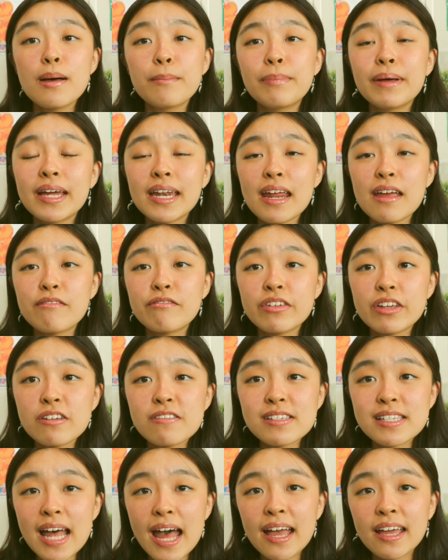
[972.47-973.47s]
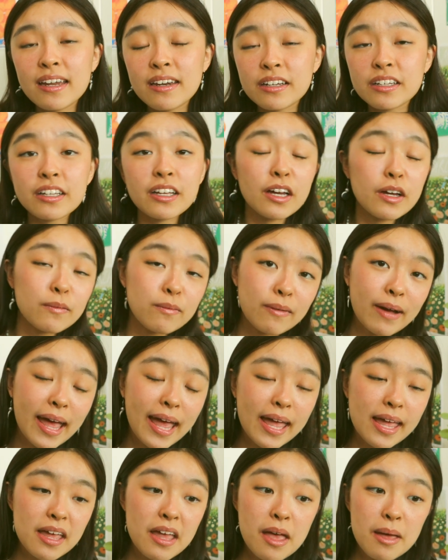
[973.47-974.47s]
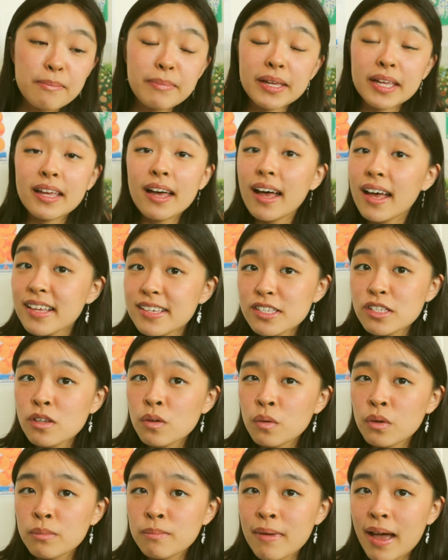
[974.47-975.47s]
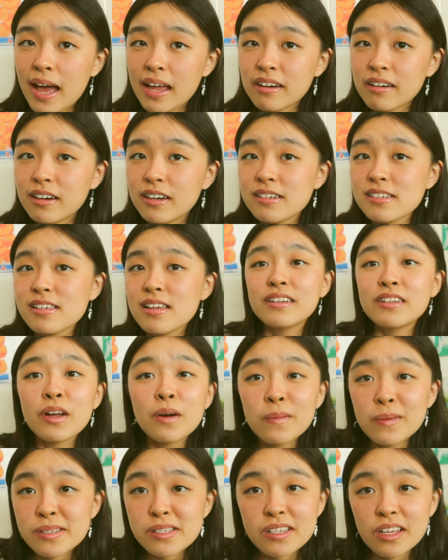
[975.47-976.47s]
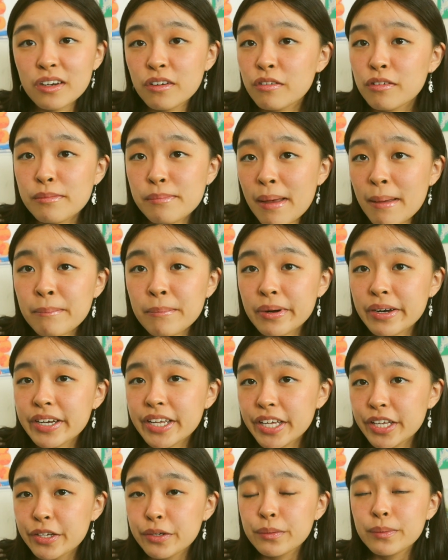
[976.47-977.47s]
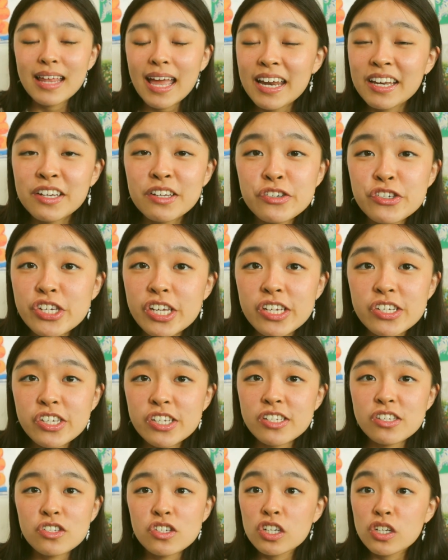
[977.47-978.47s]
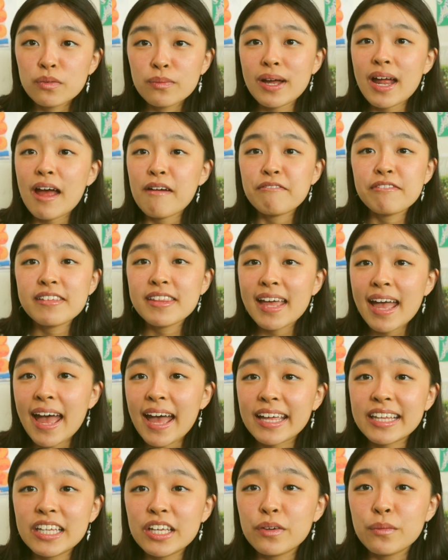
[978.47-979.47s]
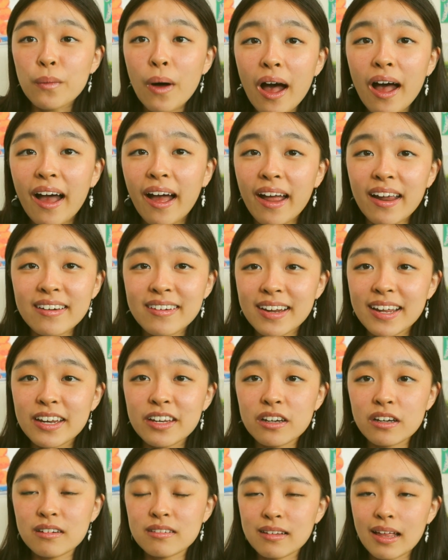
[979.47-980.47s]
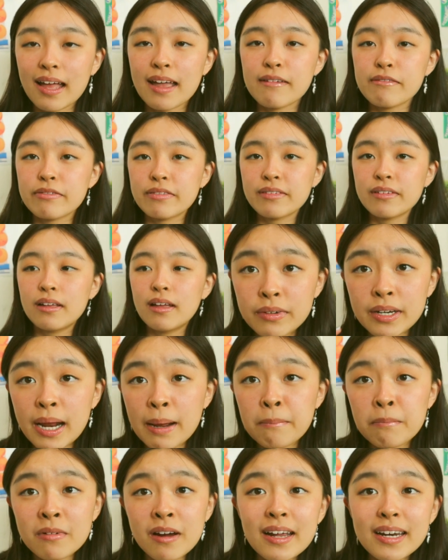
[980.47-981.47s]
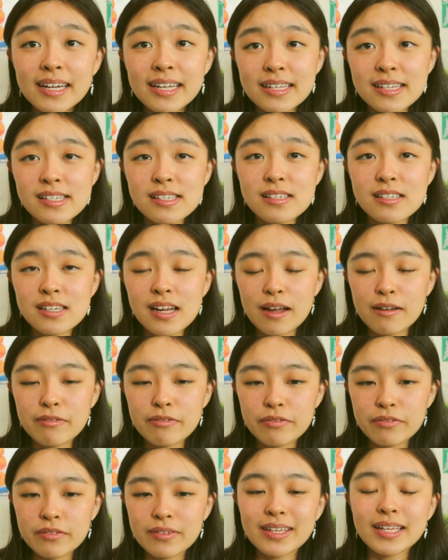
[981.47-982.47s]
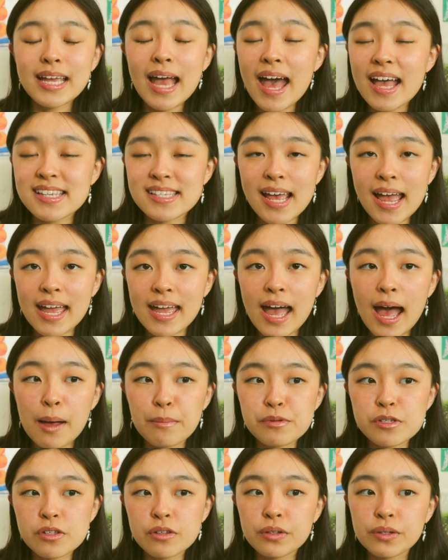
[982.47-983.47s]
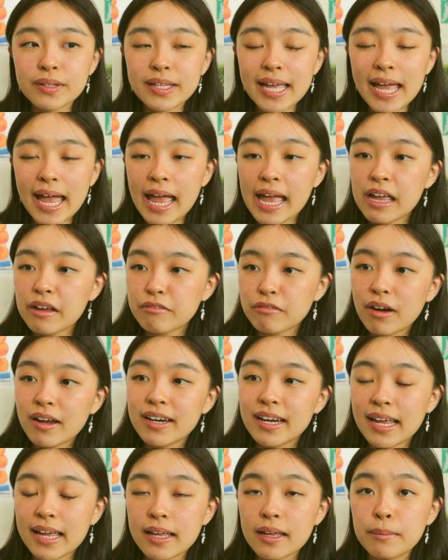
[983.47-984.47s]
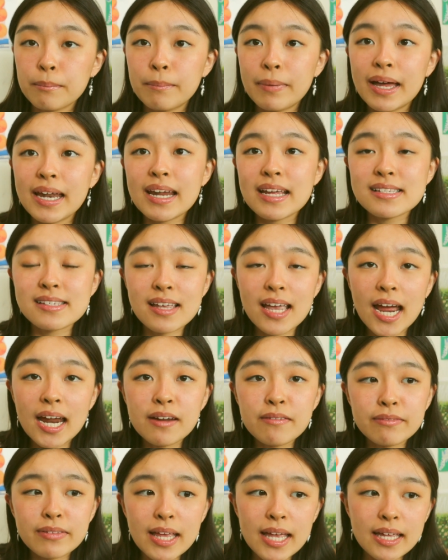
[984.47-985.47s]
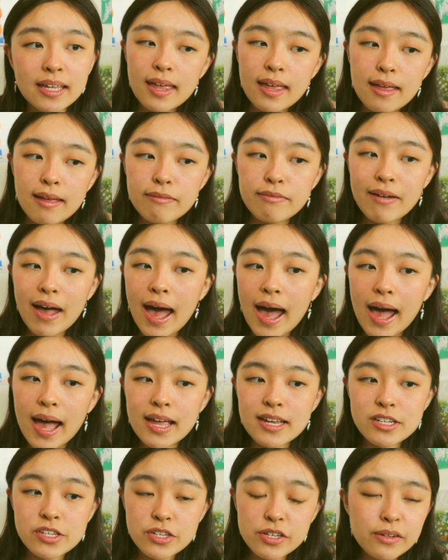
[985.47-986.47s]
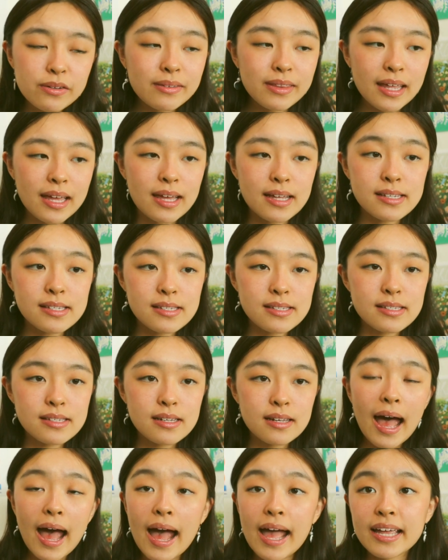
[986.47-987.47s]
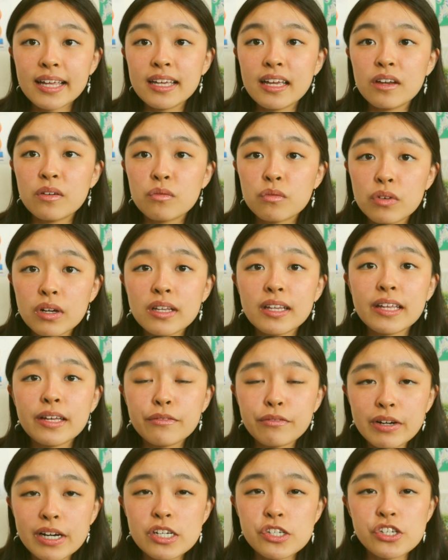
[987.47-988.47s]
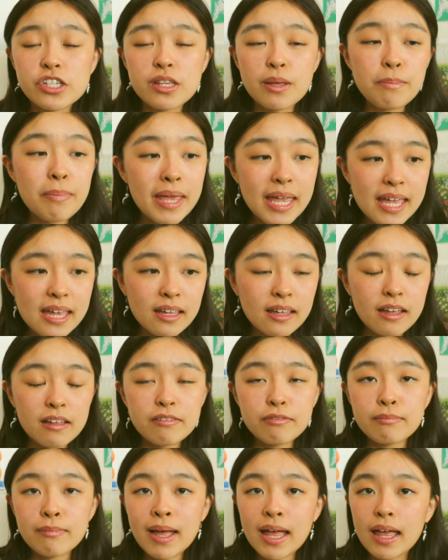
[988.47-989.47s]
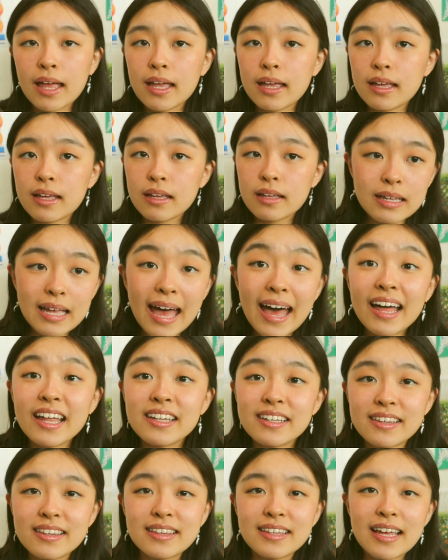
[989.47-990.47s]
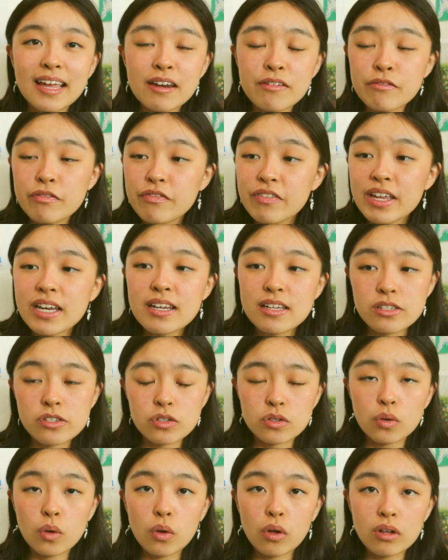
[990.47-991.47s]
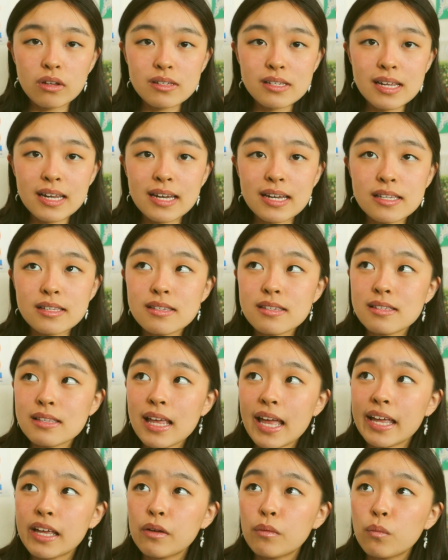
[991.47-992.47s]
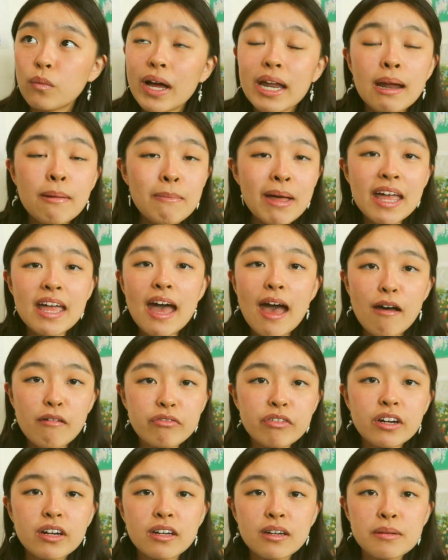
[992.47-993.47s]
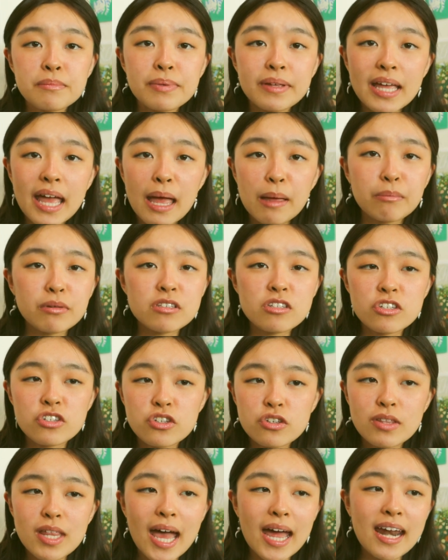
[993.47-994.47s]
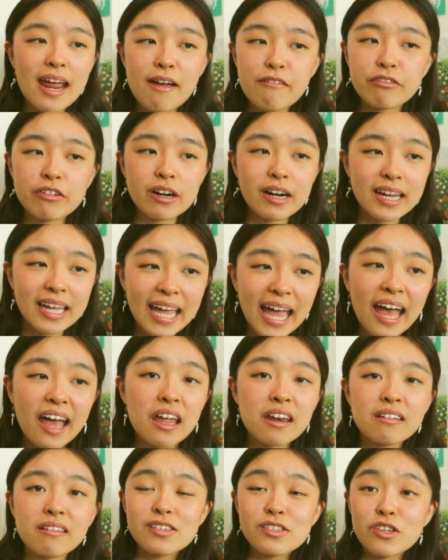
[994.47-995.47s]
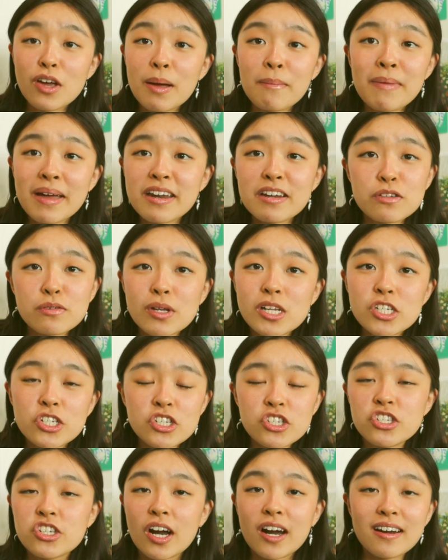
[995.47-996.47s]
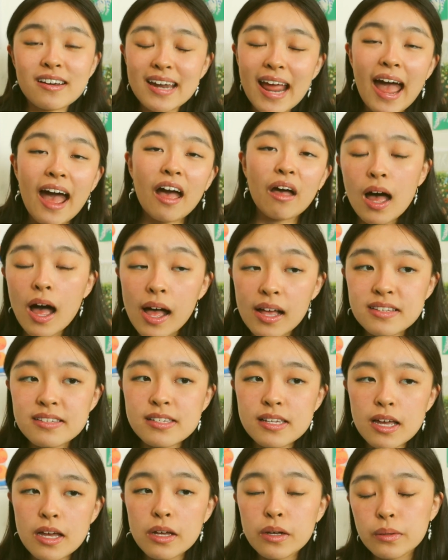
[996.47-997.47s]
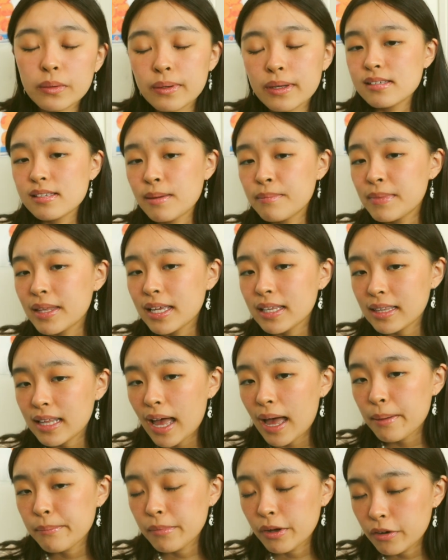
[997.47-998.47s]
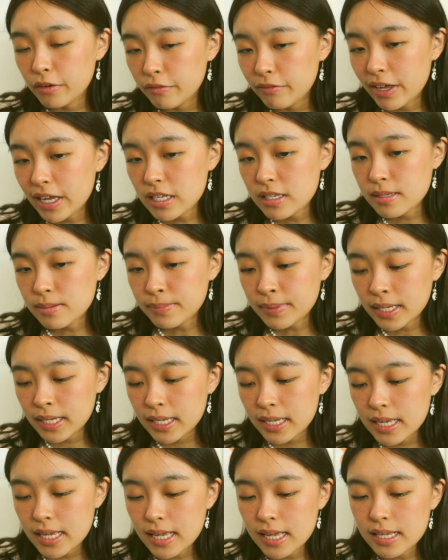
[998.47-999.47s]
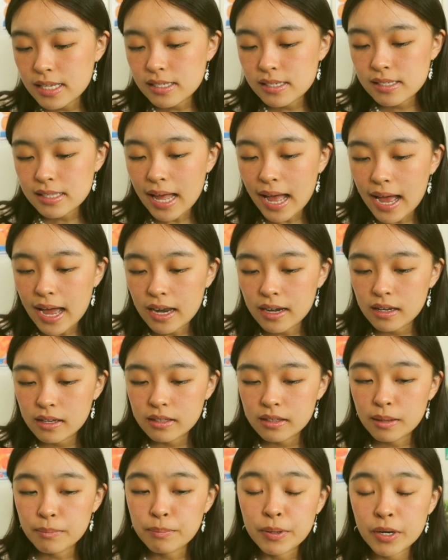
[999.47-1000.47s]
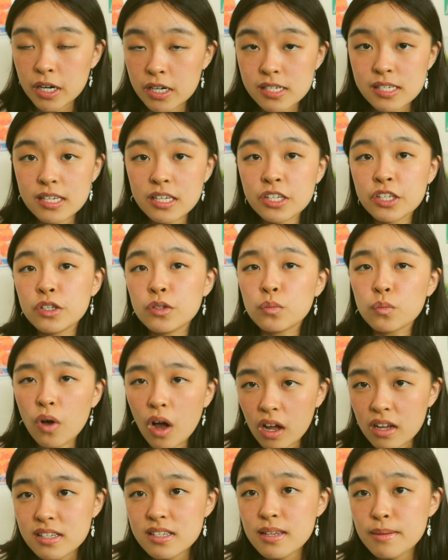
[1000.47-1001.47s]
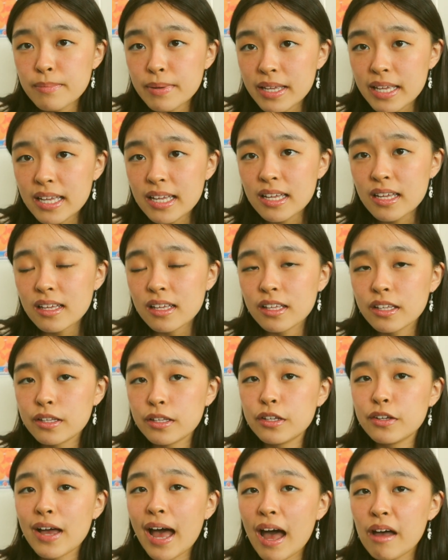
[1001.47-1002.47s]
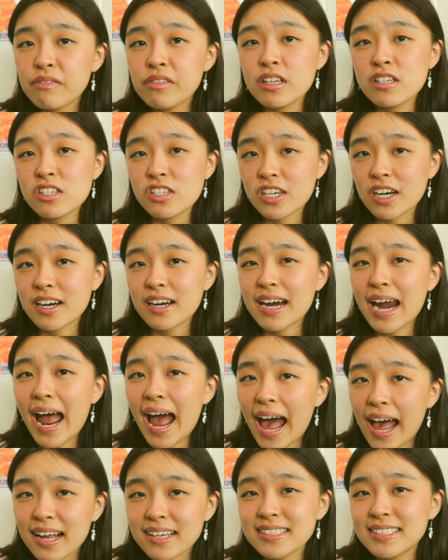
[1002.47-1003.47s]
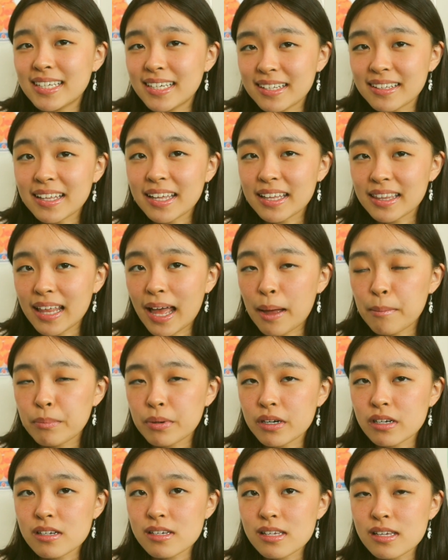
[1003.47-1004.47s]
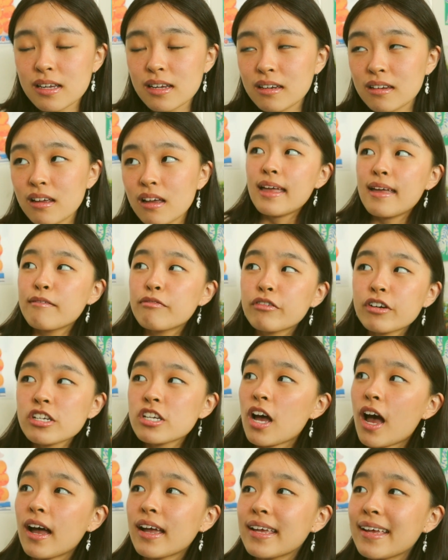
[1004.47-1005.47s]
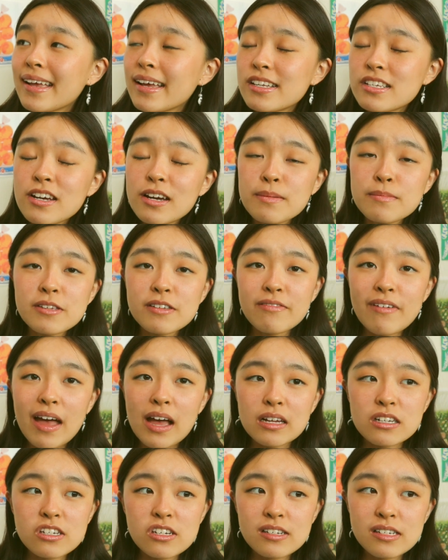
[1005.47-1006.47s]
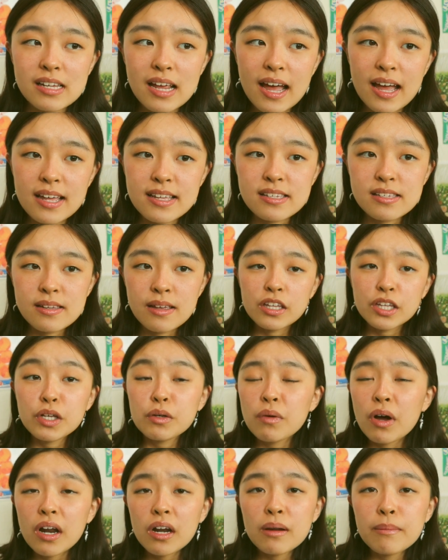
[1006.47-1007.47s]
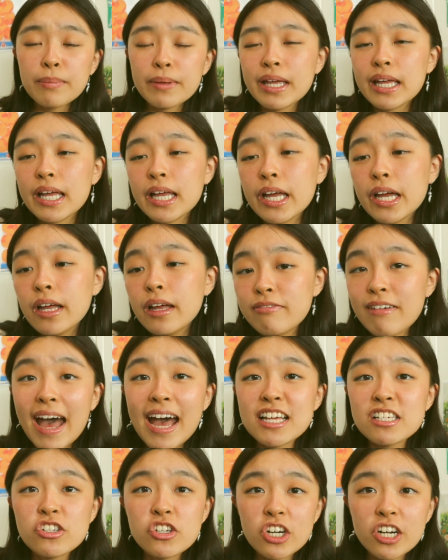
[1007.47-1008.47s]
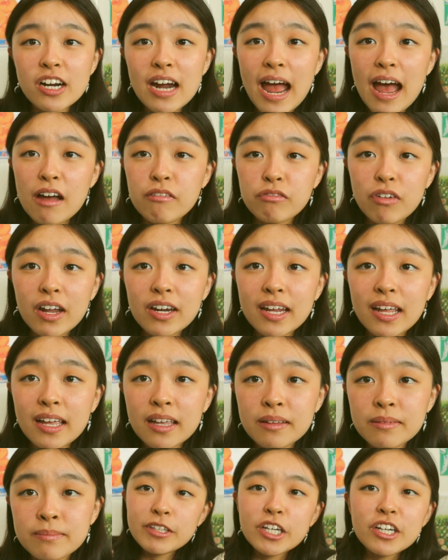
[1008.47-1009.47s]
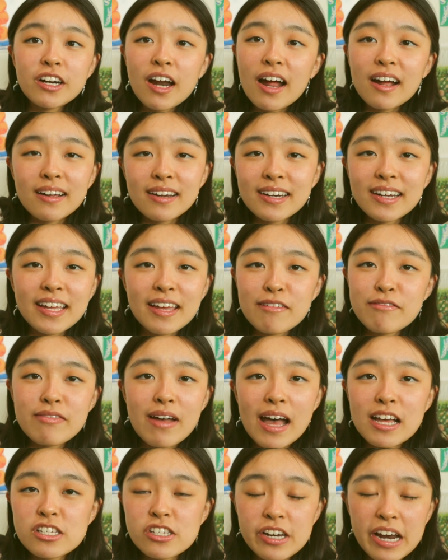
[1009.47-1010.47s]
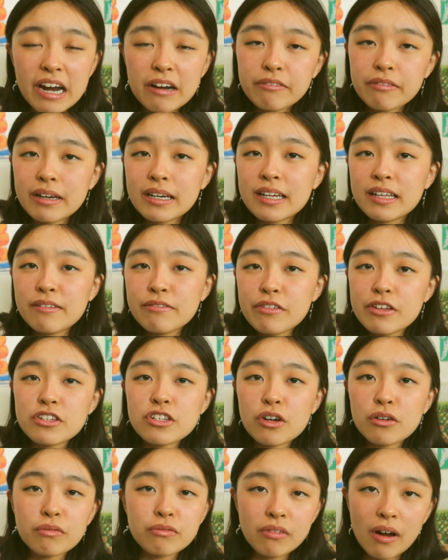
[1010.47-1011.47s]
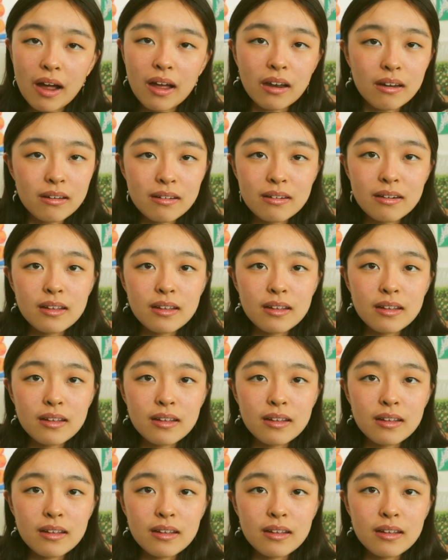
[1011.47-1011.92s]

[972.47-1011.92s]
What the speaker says: But it views that in a good way. Because no one matters, no one's gonna remember you, then you should just do whatever the heck you want in your life. When I'm running and stuff, yes, I absolutely hate running, but it's kind of like if I do this, I can really reach the peak of my health and fitness goals. And it's like, when am I ever gonna be able to do that ever again? So I might as well just start now. Also, something that motivates me is that the person you want to be, you have to start acting like that person. If we're talking in terms of exercise, you wanna be faster at running. You're not gonna get faster at running if you don't run.